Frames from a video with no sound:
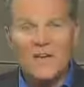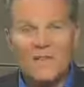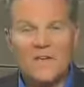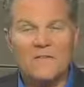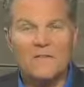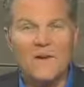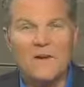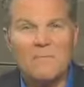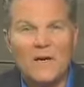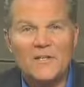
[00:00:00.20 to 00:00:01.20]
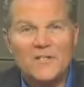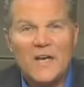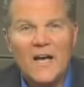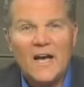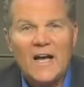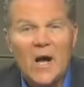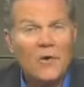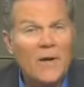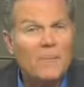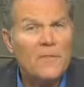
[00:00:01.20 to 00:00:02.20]
you, Aaron. Thank you very much. Uh,
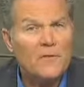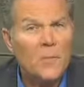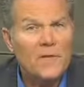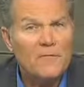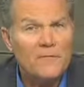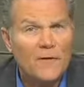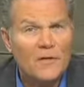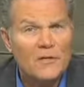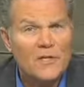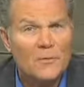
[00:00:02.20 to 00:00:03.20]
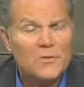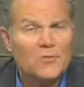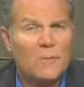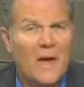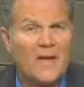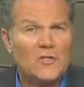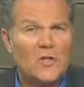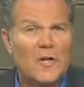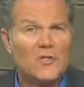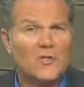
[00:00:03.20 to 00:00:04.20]
on April the 21st, there was a dramatic
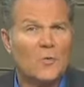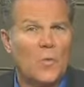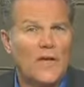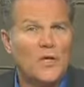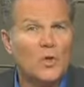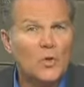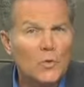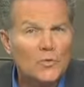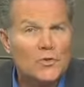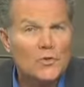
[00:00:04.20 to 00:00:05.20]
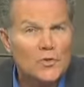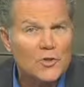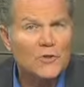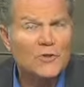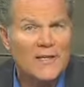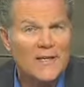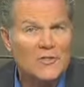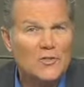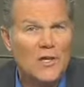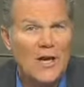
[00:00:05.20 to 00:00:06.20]
change in the way Google's search
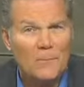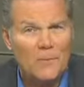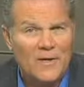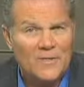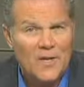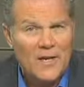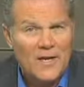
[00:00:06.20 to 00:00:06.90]
engine operates.